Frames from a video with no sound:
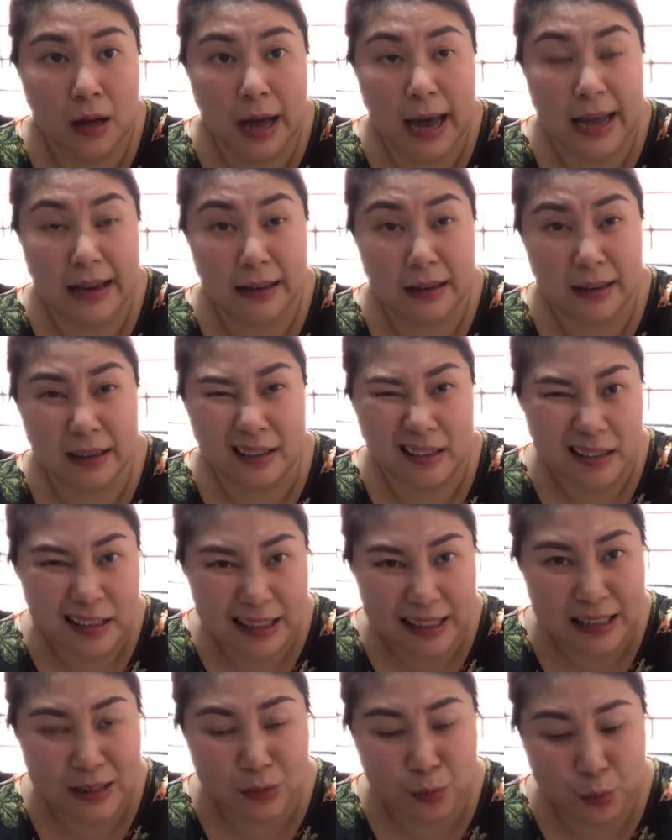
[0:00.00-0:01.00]
and the
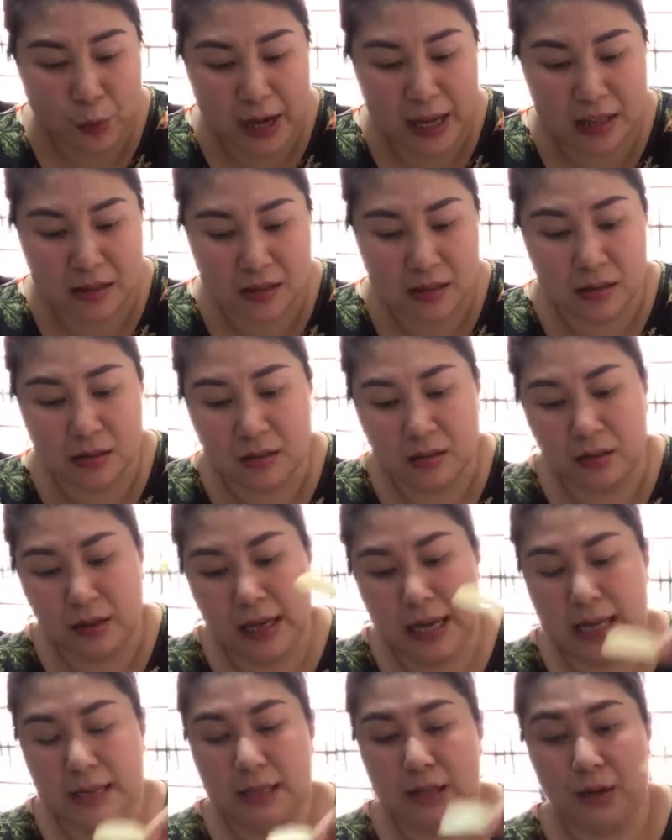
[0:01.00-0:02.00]
clean weight
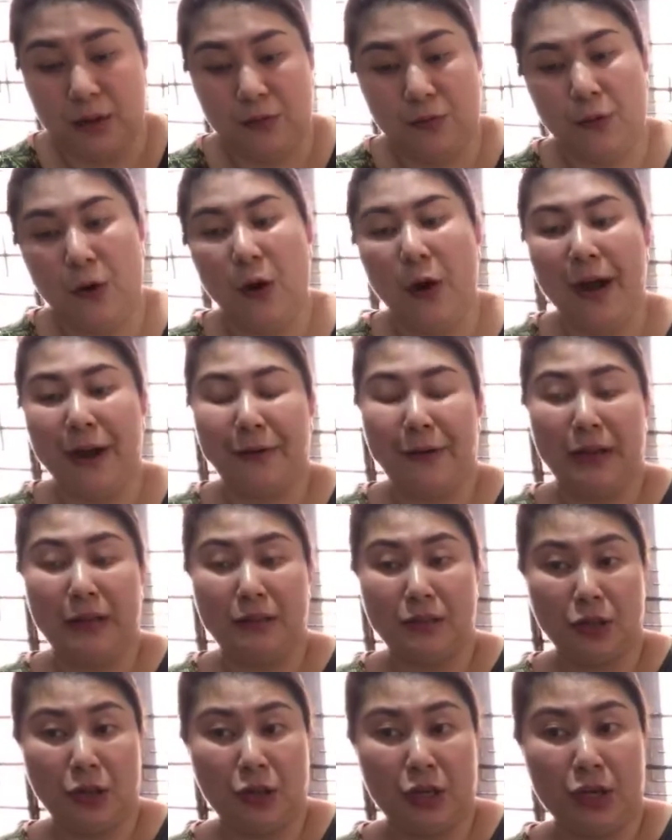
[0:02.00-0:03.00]
is
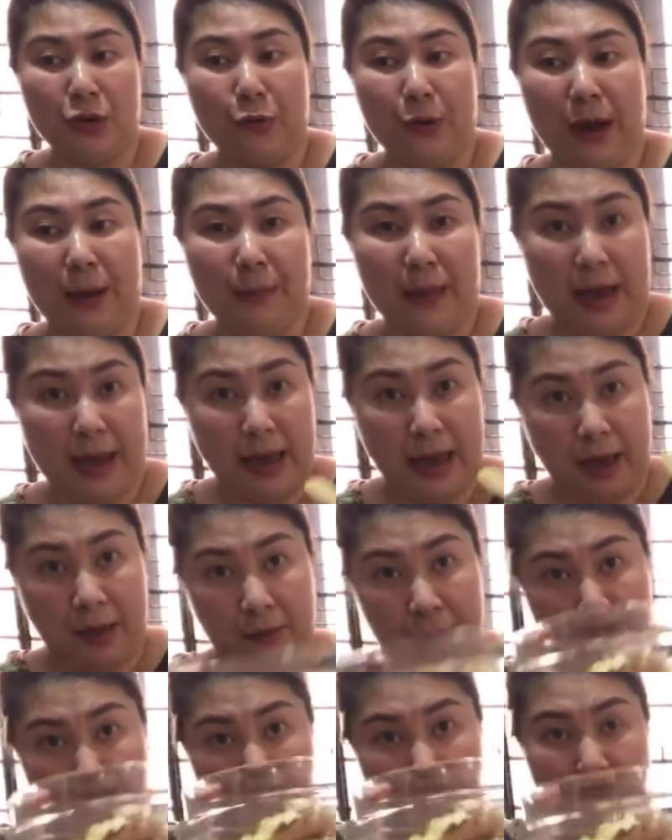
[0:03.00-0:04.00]
430 gram I
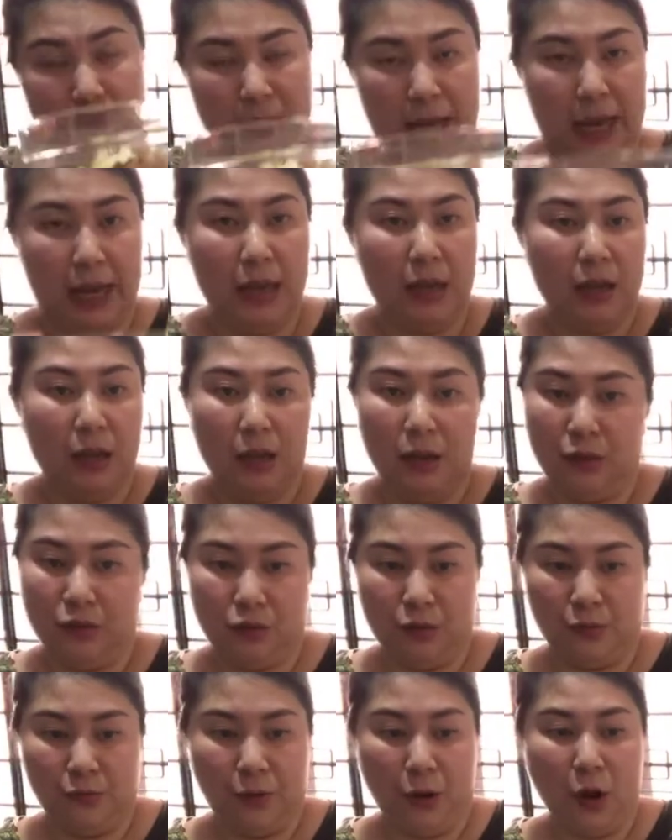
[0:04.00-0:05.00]
have here today
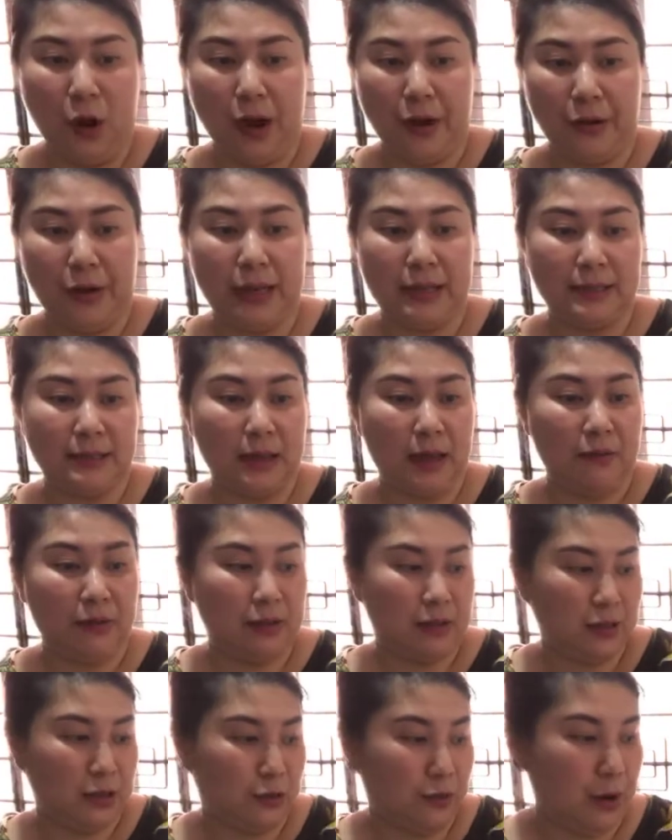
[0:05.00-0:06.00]
to
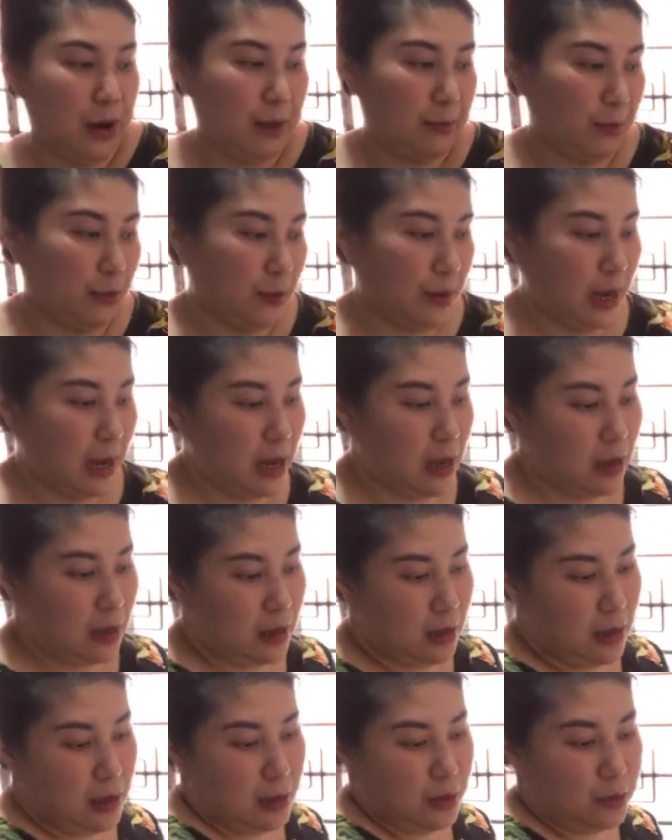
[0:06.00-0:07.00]
470 gram. Okay,
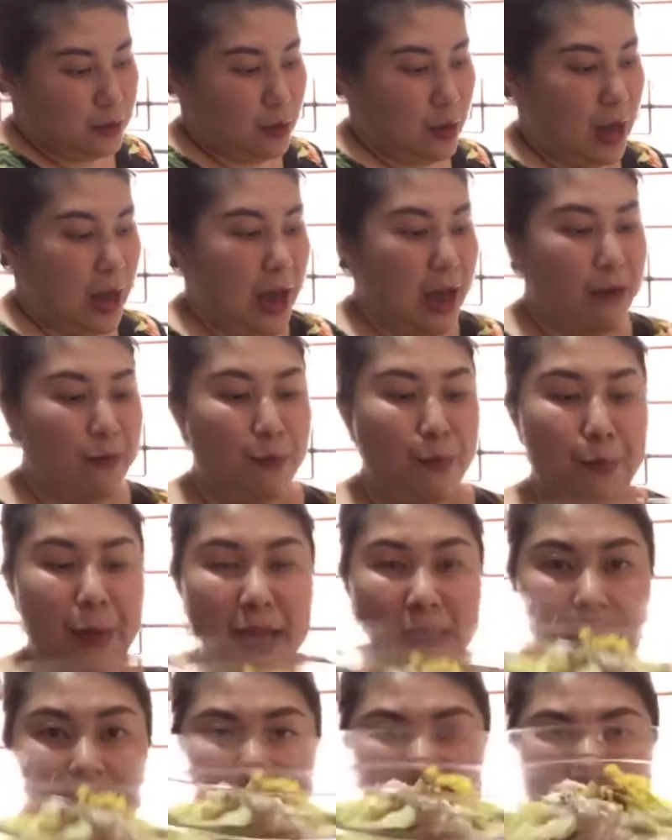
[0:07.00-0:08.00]
so I have
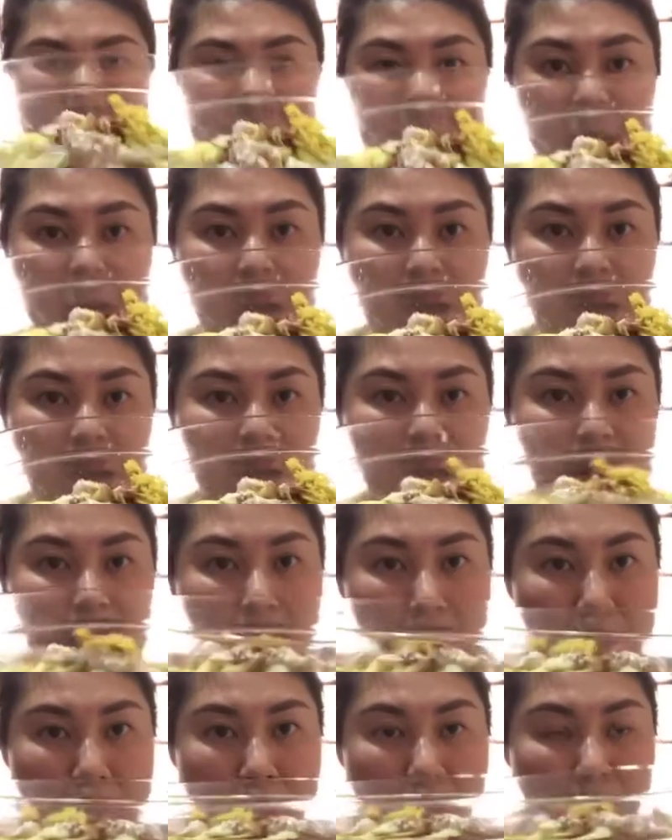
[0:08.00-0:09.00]
mixed here
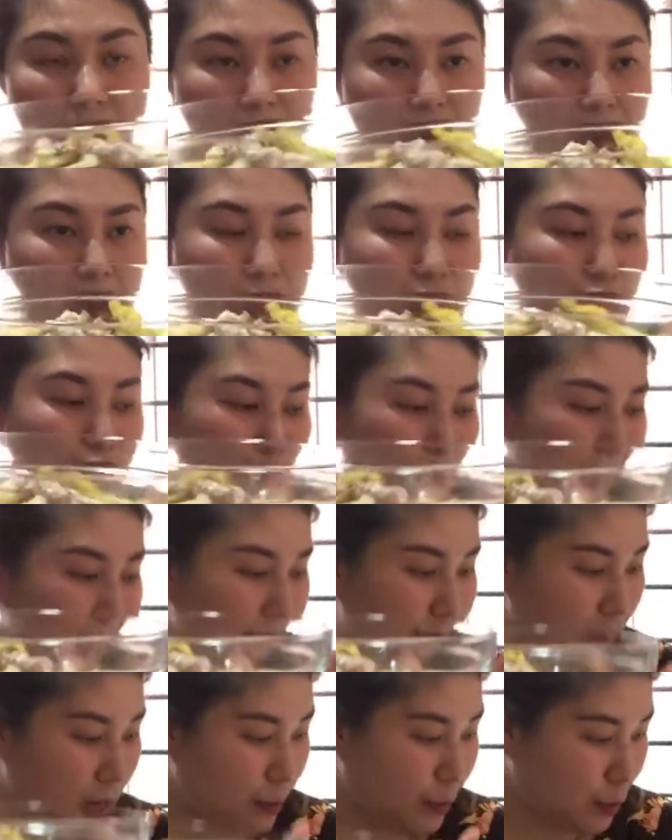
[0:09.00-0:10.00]
3
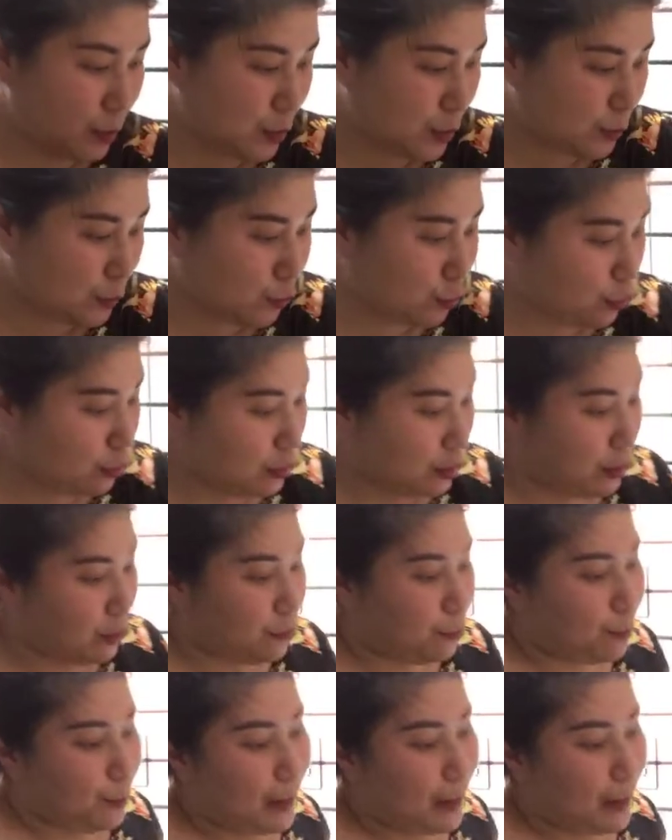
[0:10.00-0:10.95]
tablespoons of